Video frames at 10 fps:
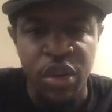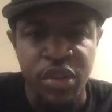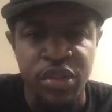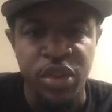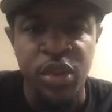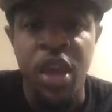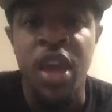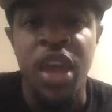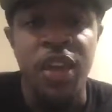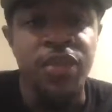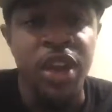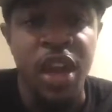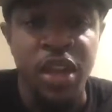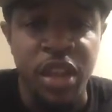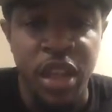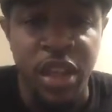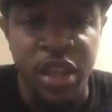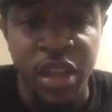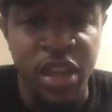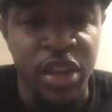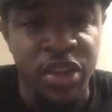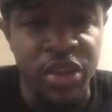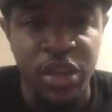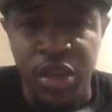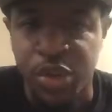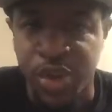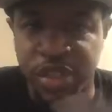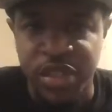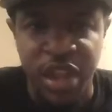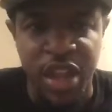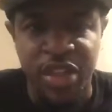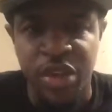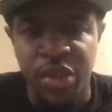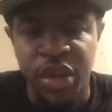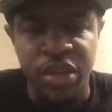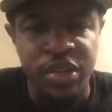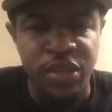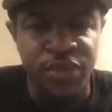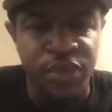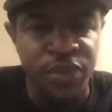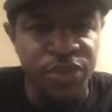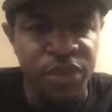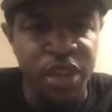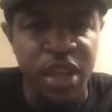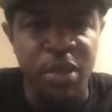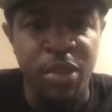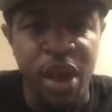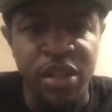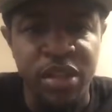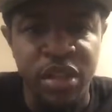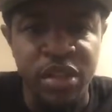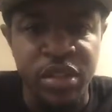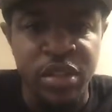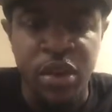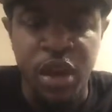So if you got like any other questions that I don't answer, feel free to inbox us.